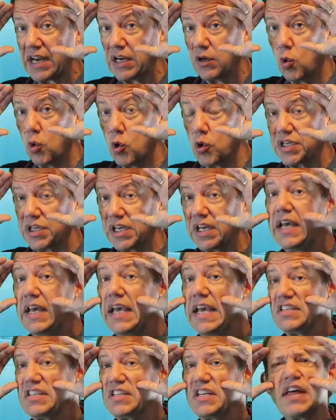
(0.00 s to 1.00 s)
underwater
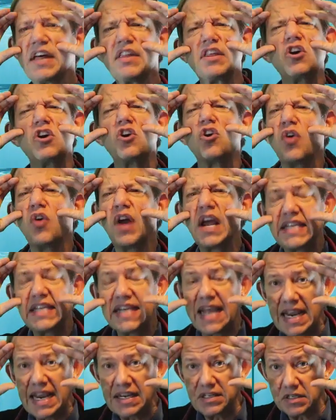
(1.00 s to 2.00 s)
is another
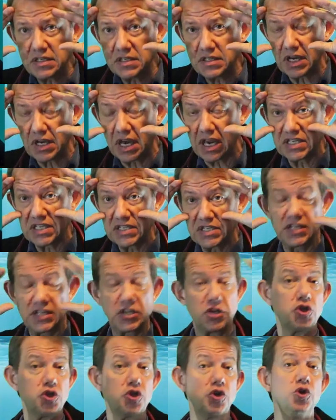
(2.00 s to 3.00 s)
great exercise
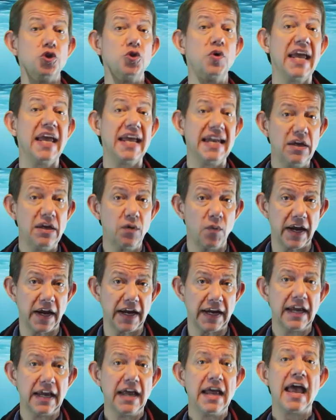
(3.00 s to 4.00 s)
that you should do
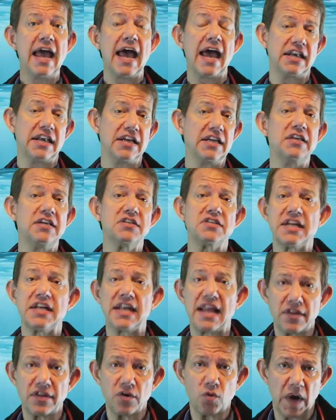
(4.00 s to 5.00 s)
anyway and is
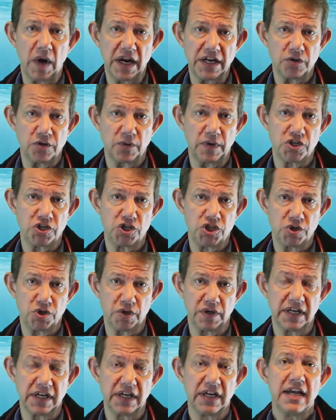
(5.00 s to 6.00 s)
another way to
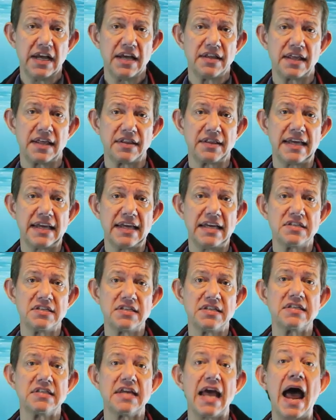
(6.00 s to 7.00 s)
ensure that there
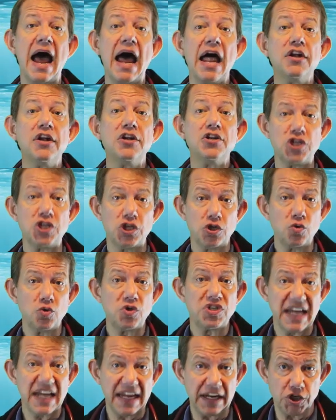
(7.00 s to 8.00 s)
isn't undue
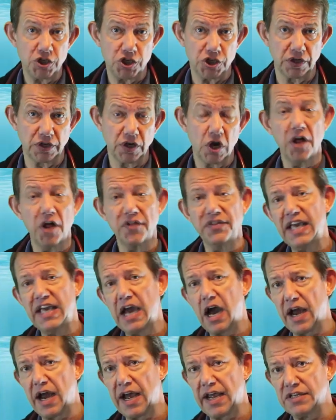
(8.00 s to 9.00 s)
tension on the
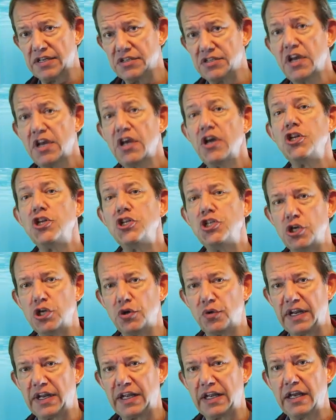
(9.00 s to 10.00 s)
eyes
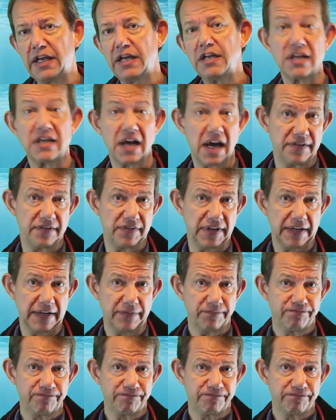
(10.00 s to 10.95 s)
during diving.